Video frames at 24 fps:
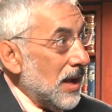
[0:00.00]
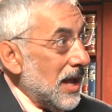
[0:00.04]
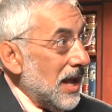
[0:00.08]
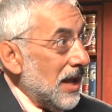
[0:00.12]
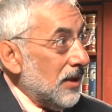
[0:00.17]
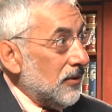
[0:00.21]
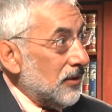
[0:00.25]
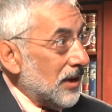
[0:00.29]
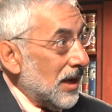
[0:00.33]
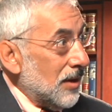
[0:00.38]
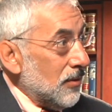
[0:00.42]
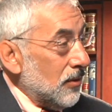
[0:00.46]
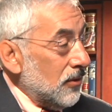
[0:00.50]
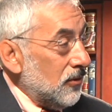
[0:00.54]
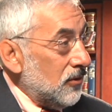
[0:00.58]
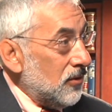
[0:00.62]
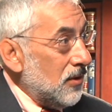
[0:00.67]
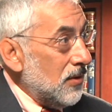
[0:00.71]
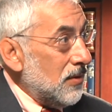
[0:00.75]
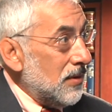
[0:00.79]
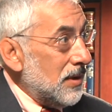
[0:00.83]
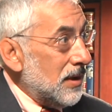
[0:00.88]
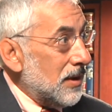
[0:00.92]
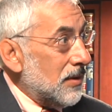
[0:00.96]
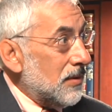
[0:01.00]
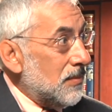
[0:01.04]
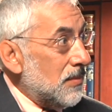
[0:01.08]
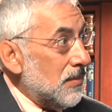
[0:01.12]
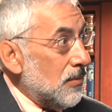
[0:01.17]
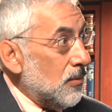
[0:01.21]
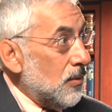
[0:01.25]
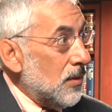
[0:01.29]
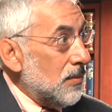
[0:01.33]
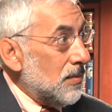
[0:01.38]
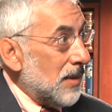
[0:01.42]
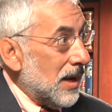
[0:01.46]
as I was doing
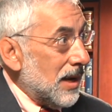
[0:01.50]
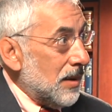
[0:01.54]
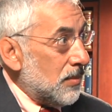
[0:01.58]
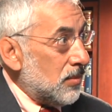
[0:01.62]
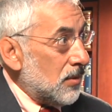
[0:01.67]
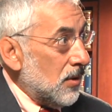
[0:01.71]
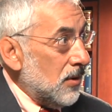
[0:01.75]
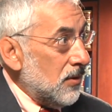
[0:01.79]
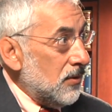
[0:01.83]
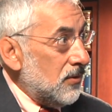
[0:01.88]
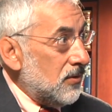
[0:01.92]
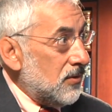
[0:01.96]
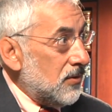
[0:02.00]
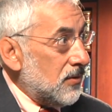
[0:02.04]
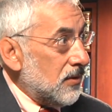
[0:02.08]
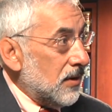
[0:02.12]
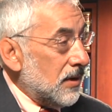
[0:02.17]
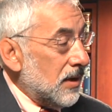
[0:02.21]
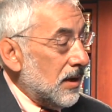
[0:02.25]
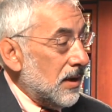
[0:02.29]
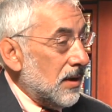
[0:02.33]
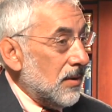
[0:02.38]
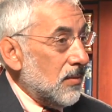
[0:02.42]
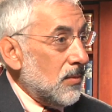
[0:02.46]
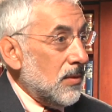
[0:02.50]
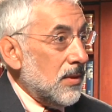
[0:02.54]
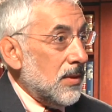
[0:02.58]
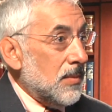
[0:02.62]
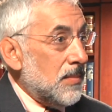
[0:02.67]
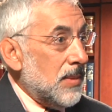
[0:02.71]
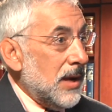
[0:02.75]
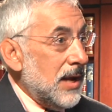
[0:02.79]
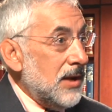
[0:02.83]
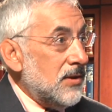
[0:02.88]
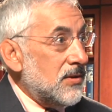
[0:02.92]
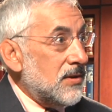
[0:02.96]
with my approach with the
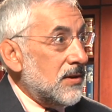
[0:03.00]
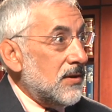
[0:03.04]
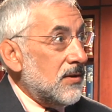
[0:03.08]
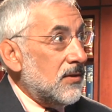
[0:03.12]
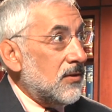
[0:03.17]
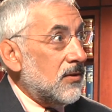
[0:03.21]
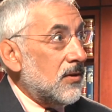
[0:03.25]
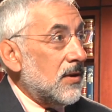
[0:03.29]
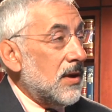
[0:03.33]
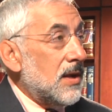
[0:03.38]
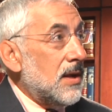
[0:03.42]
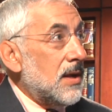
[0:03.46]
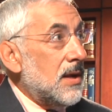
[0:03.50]
patients,